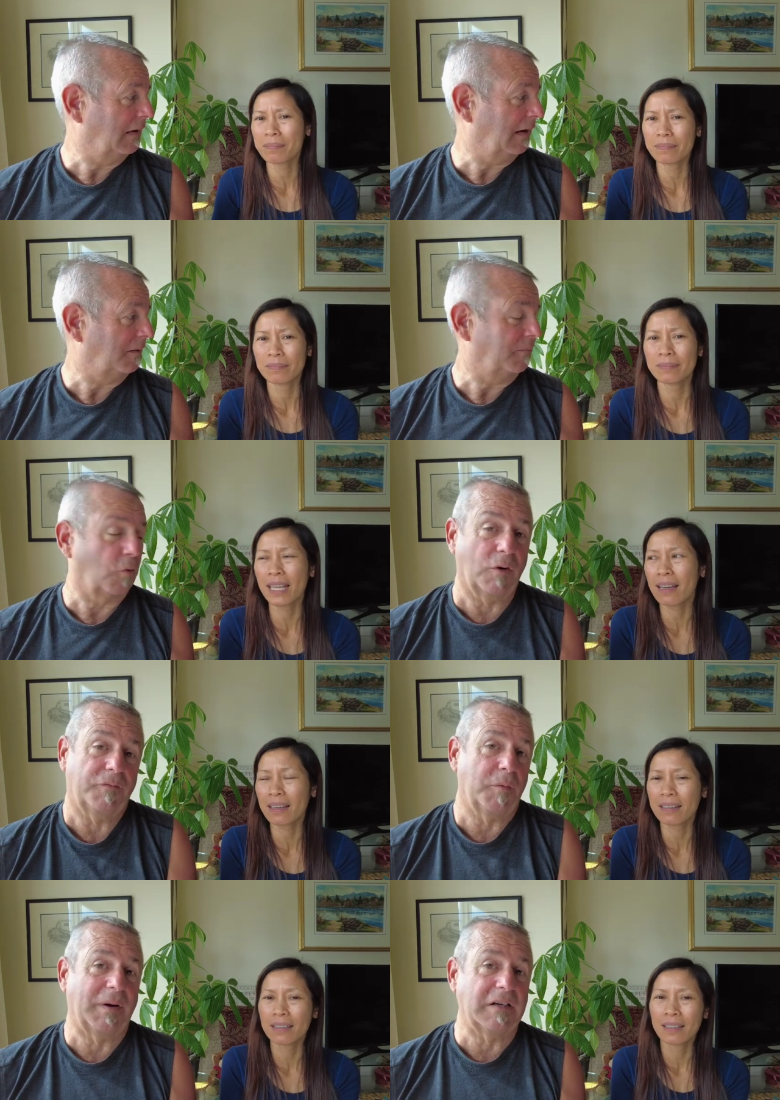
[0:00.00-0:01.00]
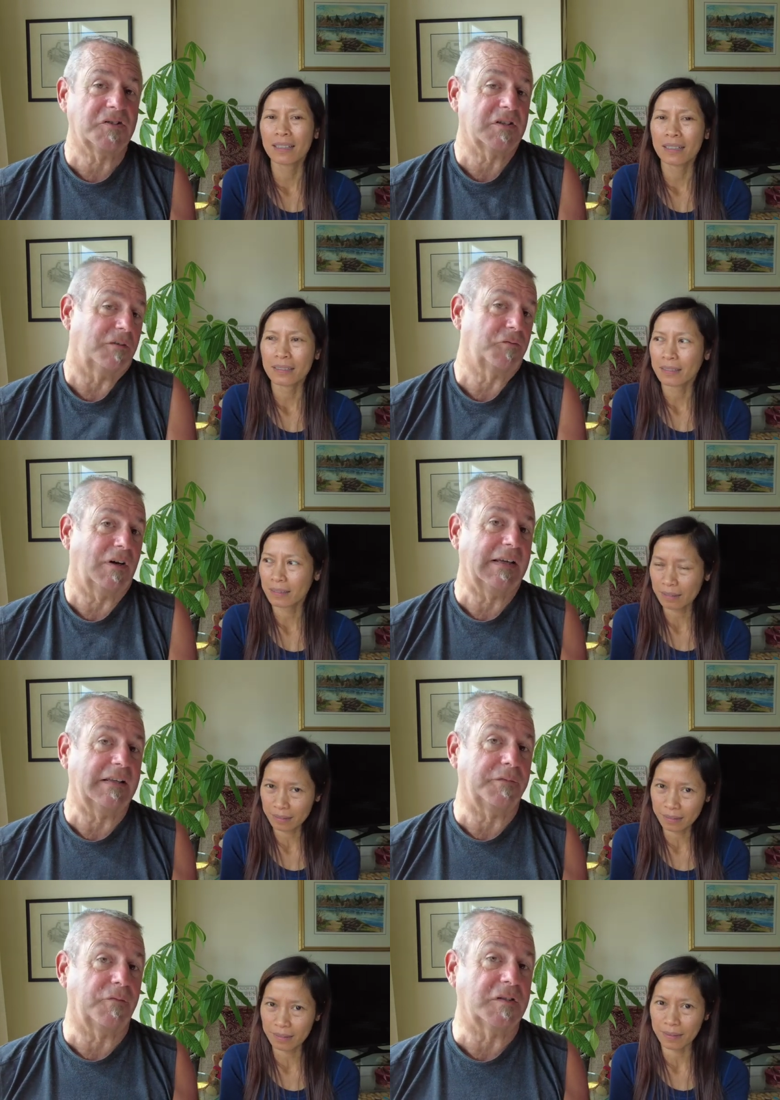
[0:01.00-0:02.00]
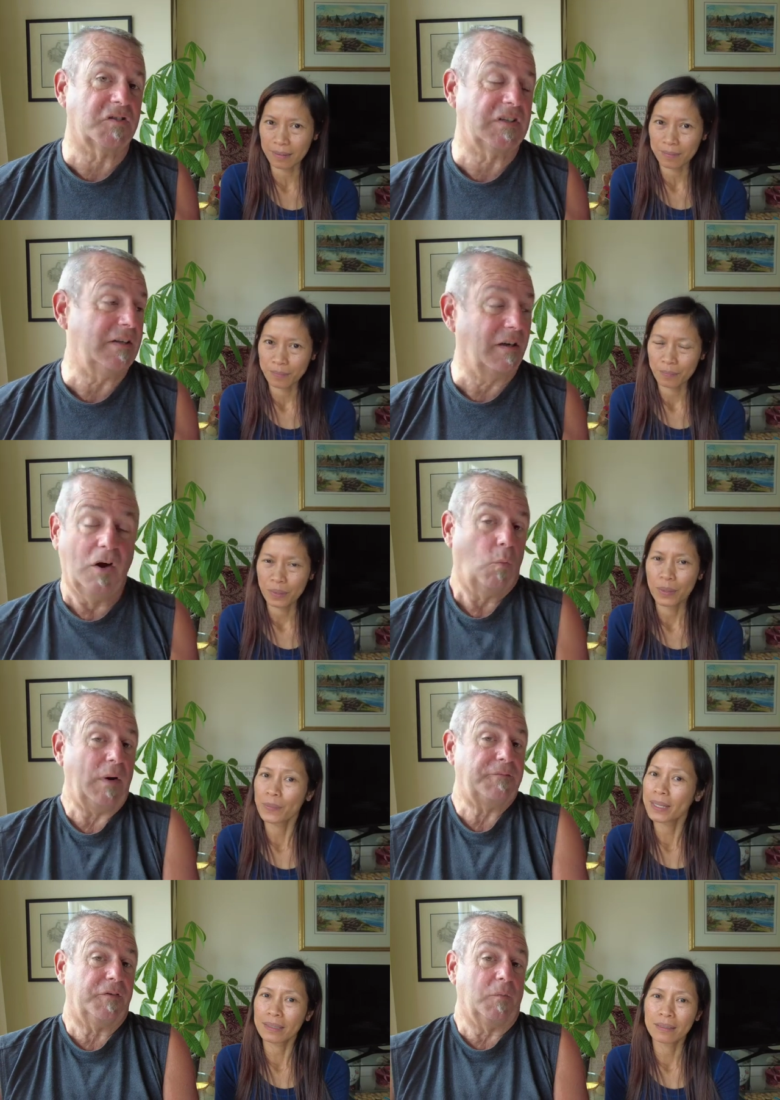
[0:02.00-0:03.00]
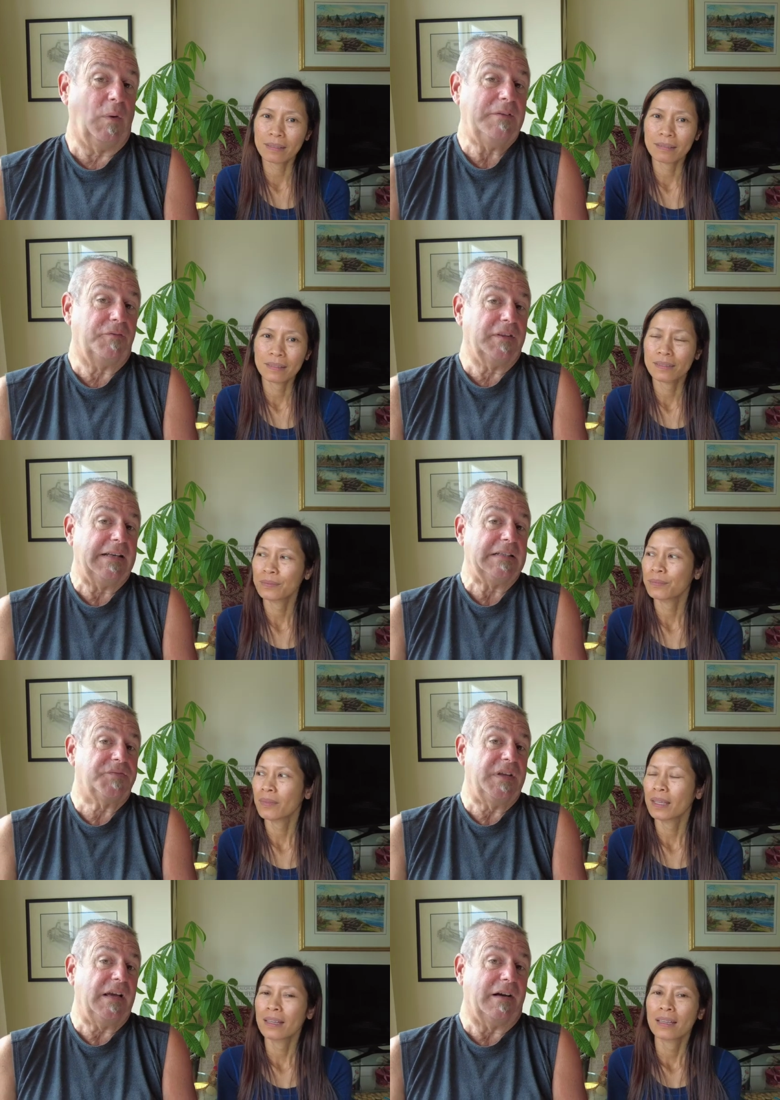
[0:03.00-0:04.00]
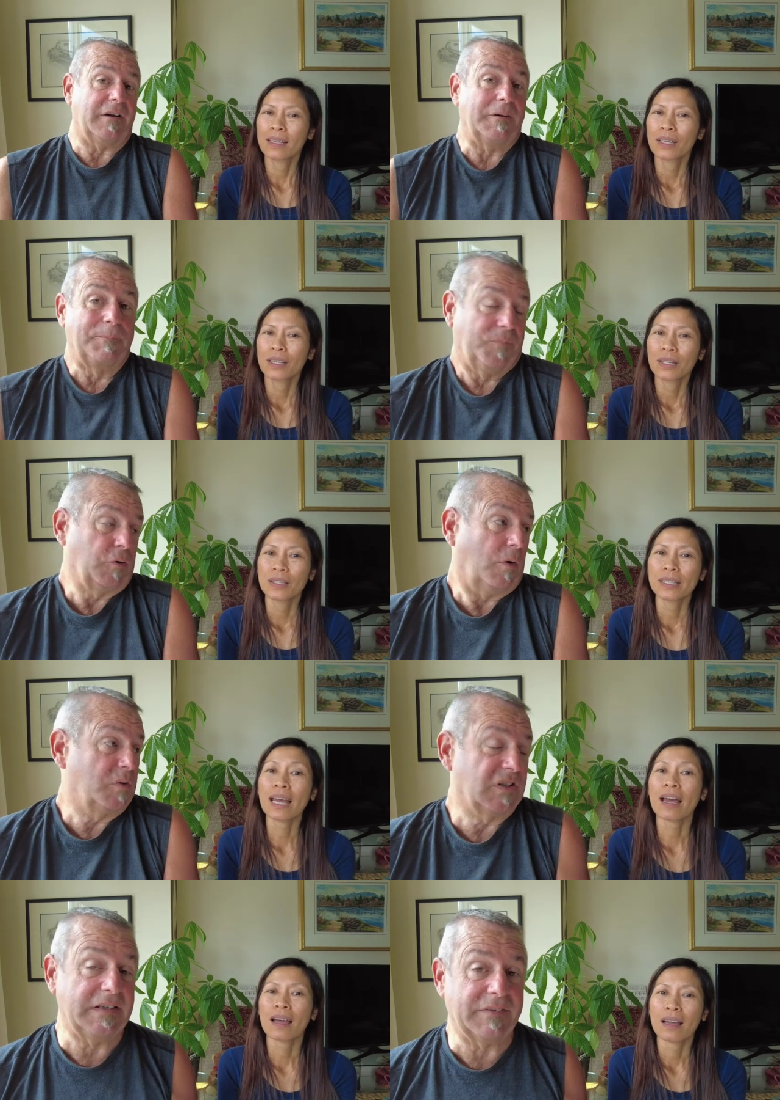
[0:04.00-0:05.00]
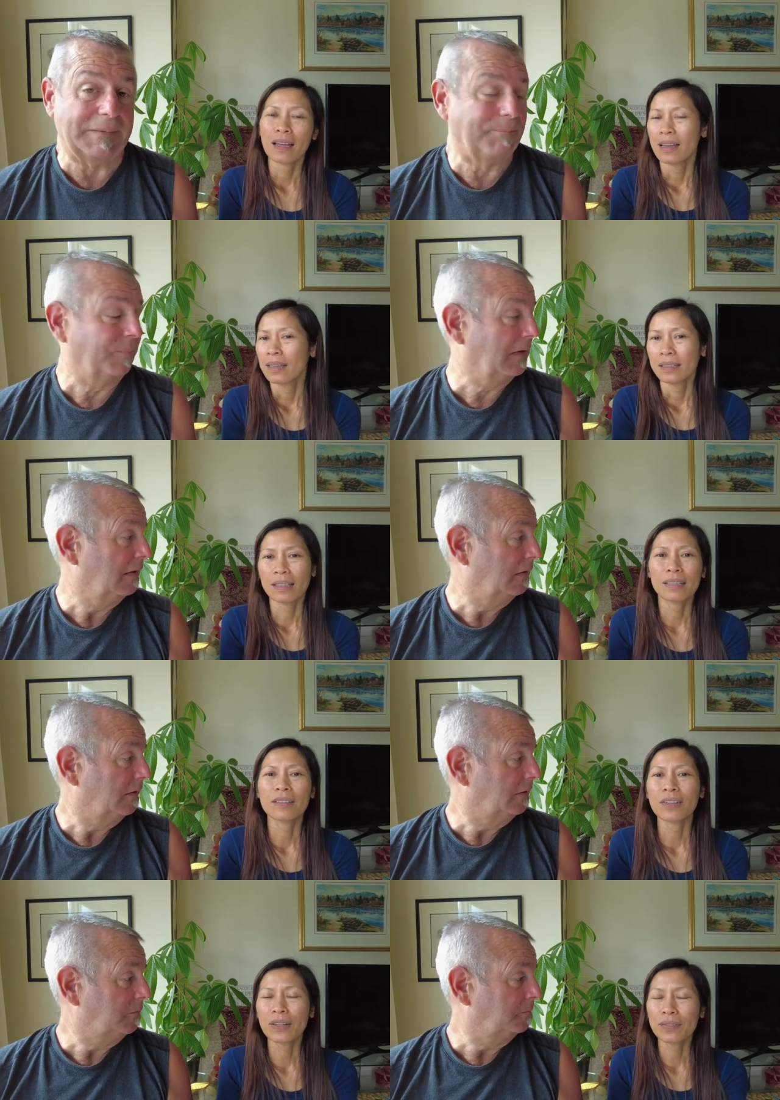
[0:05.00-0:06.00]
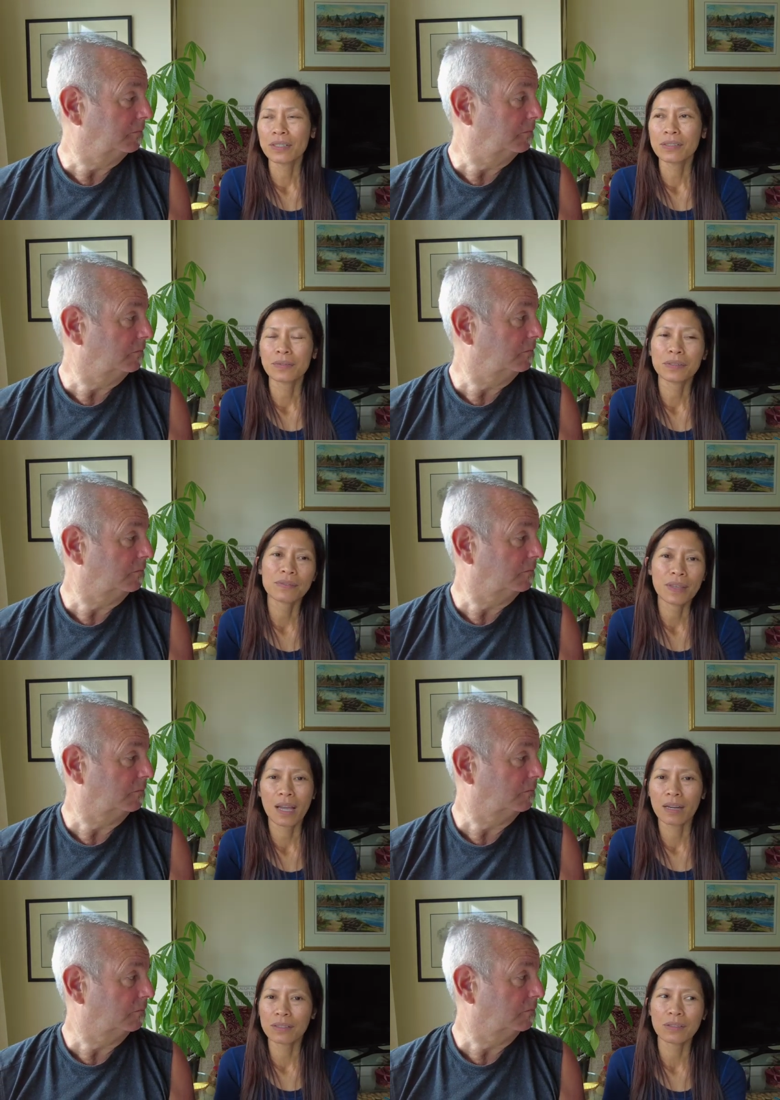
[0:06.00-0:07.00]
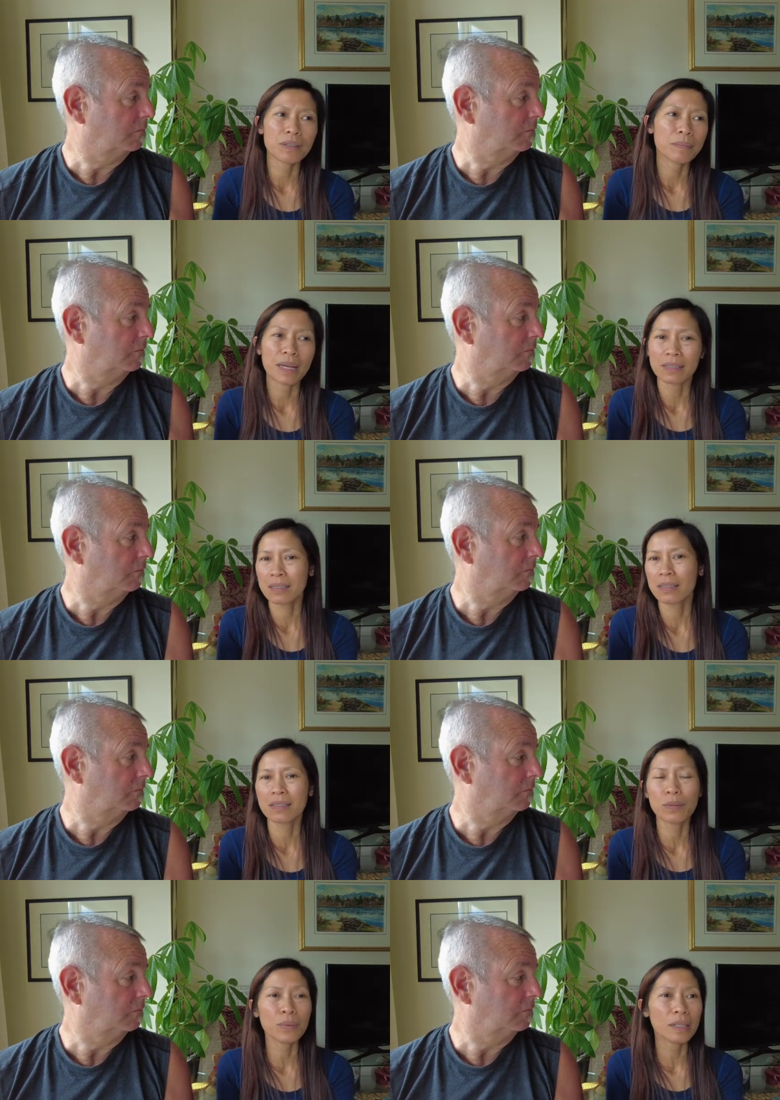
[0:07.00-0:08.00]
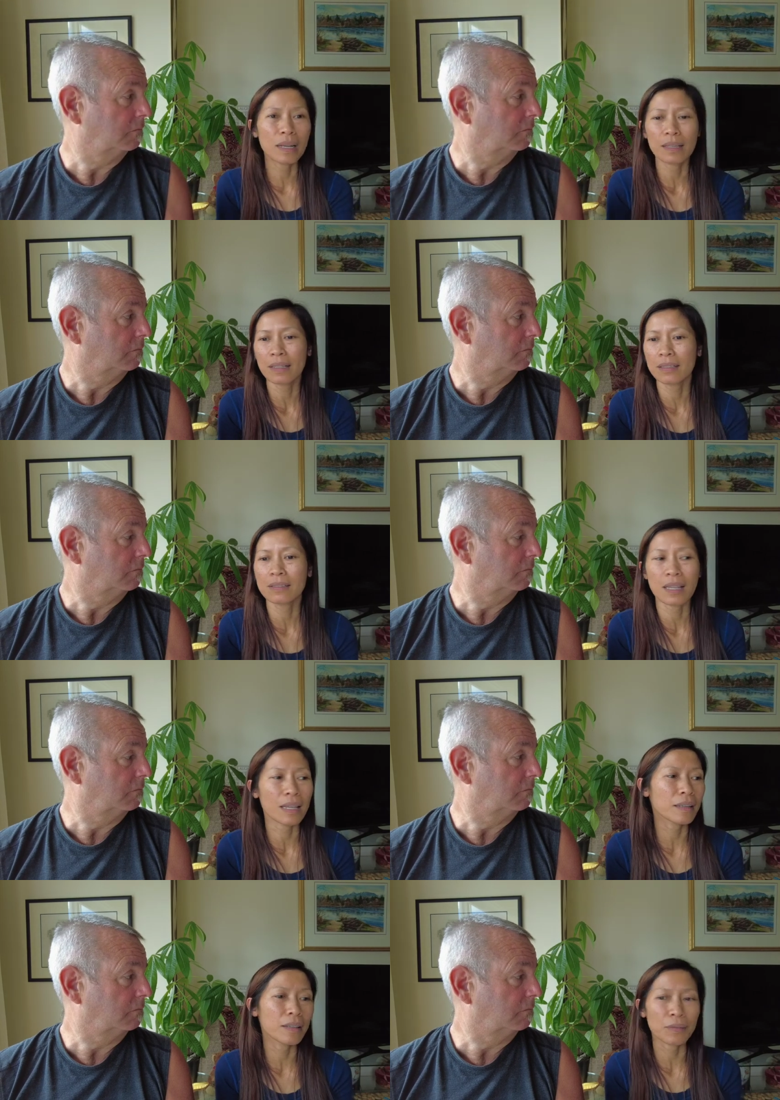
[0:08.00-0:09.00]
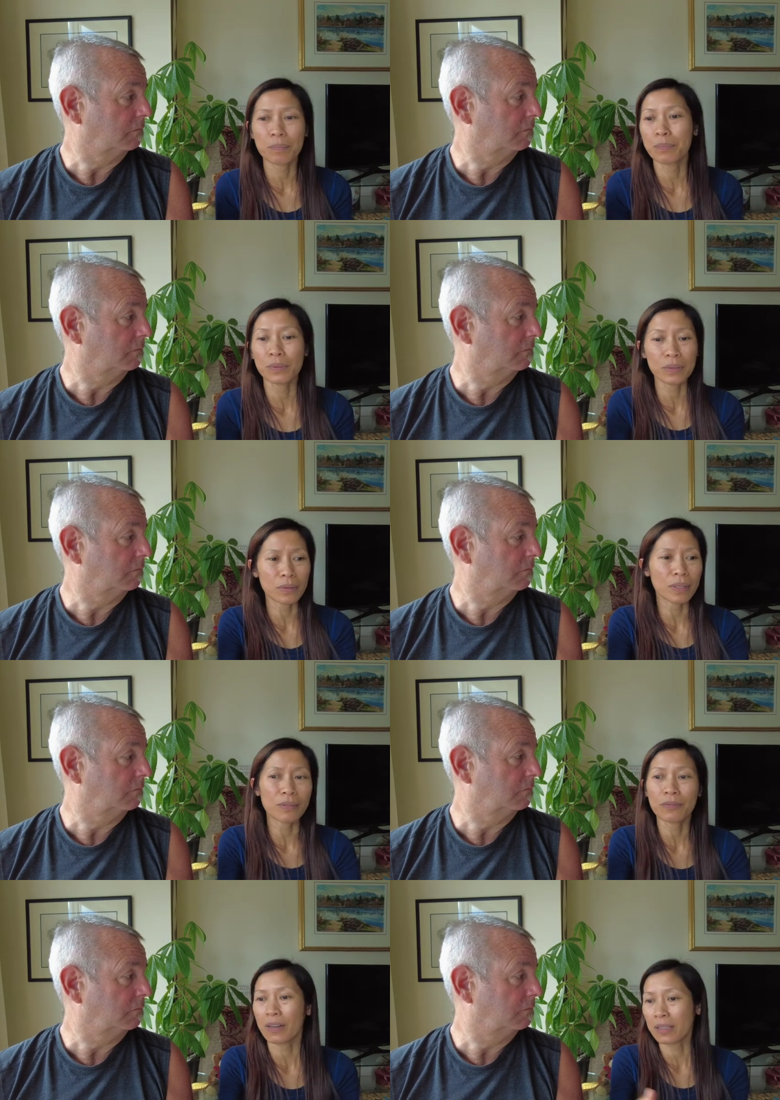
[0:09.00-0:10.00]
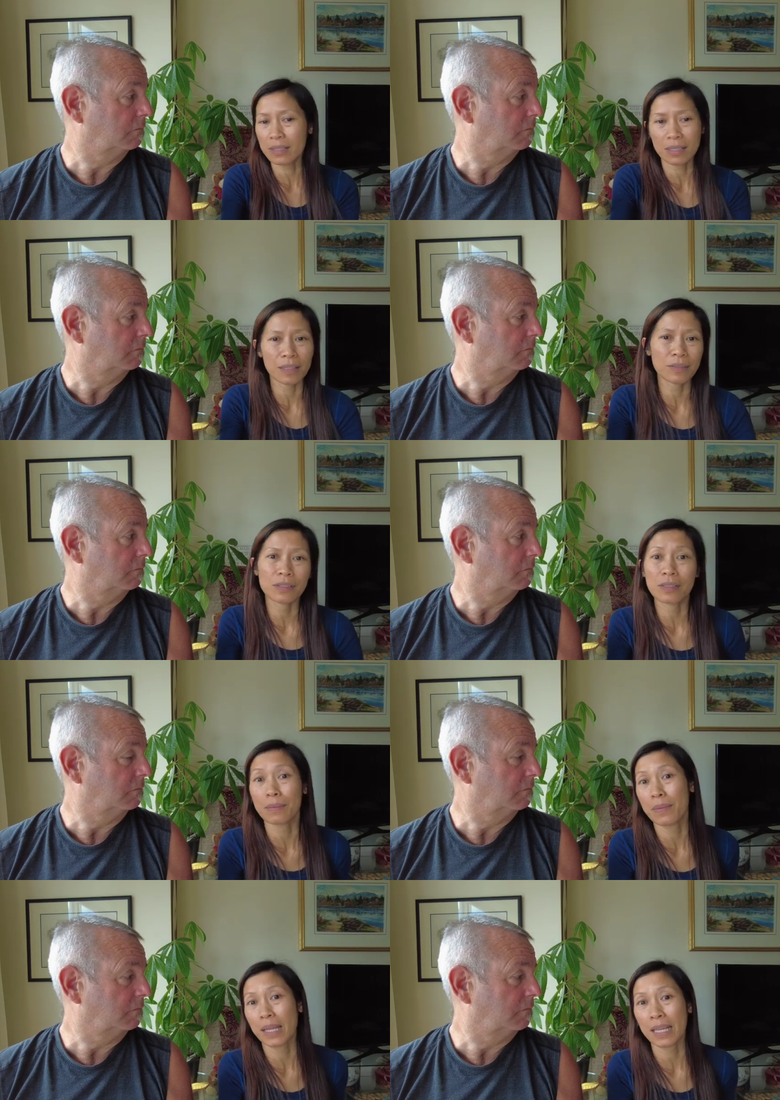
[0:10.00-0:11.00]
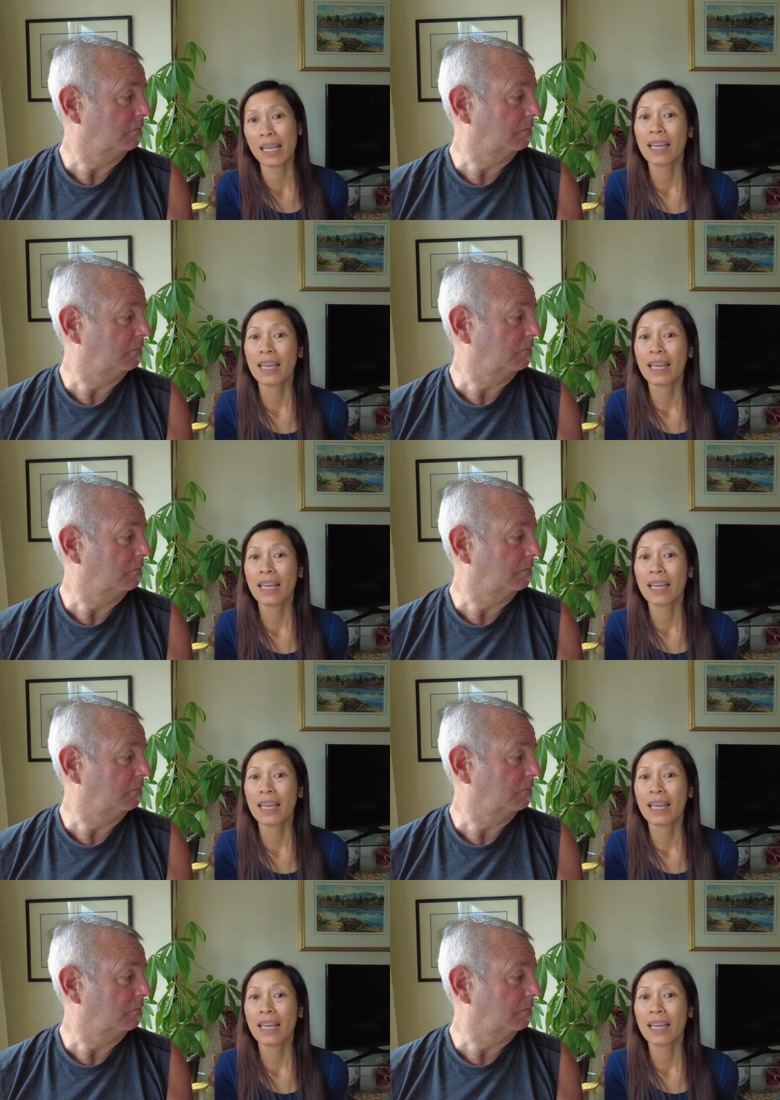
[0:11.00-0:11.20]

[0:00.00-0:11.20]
Speaker 1: yeah. yeah. or if you're by yourself try and get the front seat wait right. for wait for the next v hire they're always leaving
Speaker 2: the, the drivers of those v hires or buses they would gladly take put you in a front seat or something